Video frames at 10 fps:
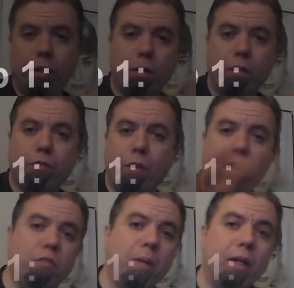here in
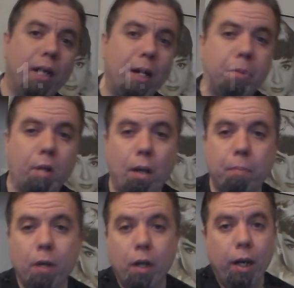front of my laptop,